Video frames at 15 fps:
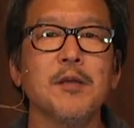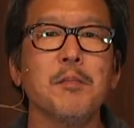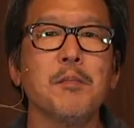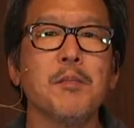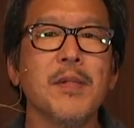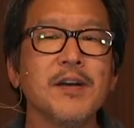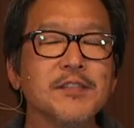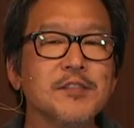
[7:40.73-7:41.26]

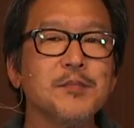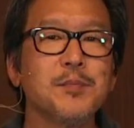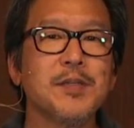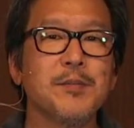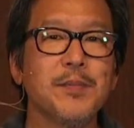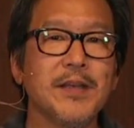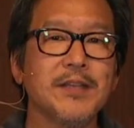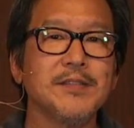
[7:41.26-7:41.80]
must be
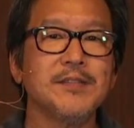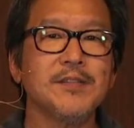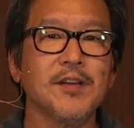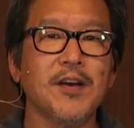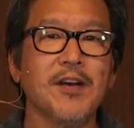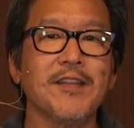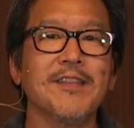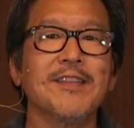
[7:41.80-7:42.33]
based
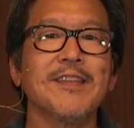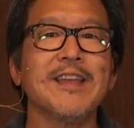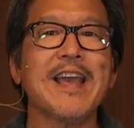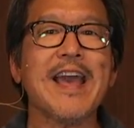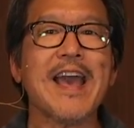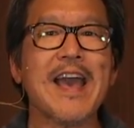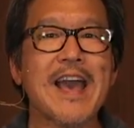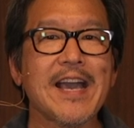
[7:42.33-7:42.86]
on
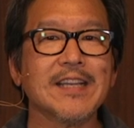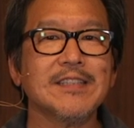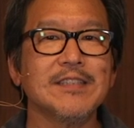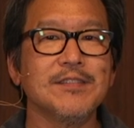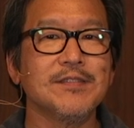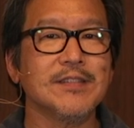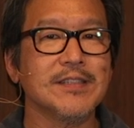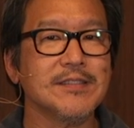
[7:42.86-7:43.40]

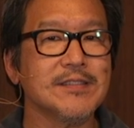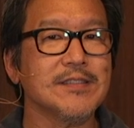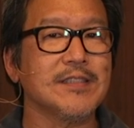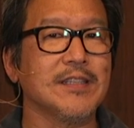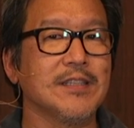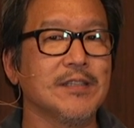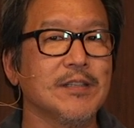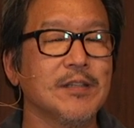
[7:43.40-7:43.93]
active
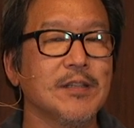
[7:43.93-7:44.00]
listening.